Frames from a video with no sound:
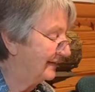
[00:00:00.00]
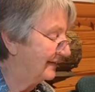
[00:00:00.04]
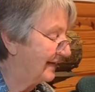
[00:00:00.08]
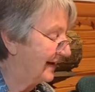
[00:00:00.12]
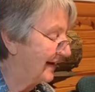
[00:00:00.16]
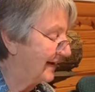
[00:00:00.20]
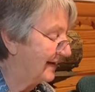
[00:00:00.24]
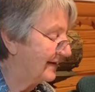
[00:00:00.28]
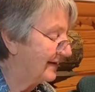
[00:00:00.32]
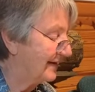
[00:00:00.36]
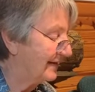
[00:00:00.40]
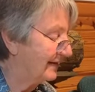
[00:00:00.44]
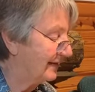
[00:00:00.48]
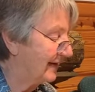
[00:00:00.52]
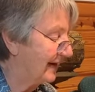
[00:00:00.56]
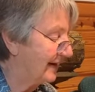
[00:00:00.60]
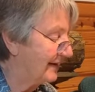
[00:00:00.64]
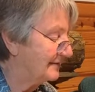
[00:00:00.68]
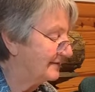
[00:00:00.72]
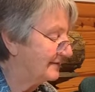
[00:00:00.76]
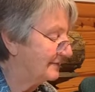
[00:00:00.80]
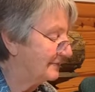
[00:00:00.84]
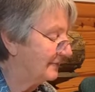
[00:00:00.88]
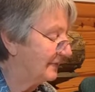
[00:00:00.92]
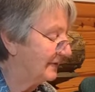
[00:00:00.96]
not a
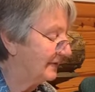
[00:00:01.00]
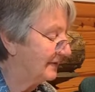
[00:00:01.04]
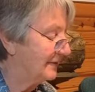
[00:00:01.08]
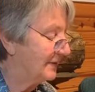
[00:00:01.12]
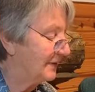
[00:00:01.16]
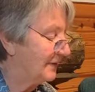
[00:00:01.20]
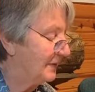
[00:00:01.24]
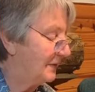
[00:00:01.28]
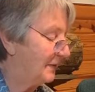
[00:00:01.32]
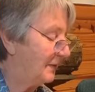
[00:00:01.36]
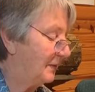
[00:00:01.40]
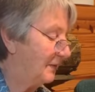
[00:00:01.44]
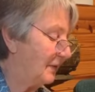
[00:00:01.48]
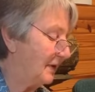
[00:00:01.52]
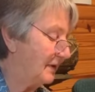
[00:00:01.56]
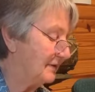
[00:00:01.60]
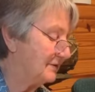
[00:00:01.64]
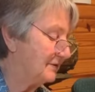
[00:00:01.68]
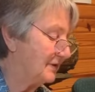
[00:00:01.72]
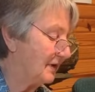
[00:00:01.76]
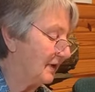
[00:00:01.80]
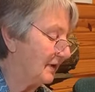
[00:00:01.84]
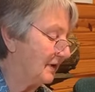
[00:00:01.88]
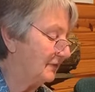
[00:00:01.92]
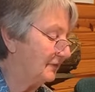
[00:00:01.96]
clansman who
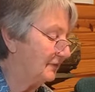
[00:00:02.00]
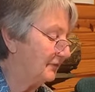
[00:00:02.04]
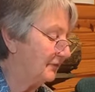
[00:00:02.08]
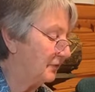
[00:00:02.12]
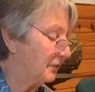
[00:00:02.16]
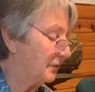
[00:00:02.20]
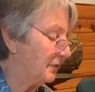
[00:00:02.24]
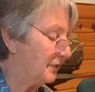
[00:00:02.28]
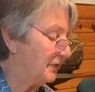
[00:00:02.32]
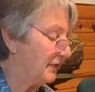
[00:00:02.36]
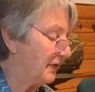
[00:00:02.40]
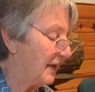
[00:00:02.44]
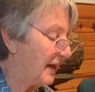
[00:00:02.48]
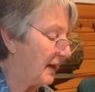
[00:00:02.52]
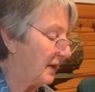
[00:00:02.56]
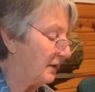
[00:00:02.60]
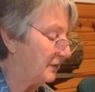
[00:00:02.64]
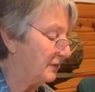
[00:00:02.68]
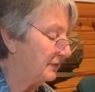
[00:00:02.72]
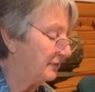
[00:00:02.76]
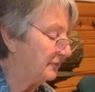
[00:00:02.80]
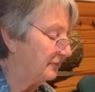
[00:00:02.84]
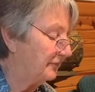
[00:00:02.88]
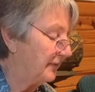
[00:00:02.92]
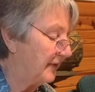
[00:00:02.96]
has gone forth out
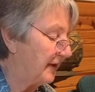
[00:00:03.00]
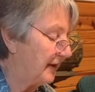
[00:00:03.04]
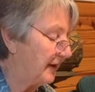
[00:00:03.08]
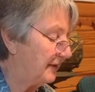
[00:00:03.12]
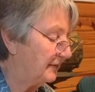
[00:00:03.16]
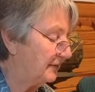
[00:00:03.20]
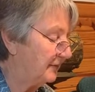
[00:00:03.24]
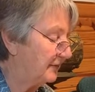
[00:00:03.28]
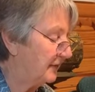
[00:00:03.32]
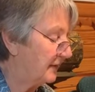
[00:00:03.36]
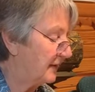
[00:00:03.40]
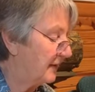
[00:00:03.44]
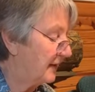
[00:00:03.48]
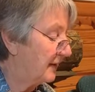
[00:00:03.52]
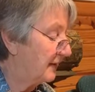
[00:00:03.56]
of faith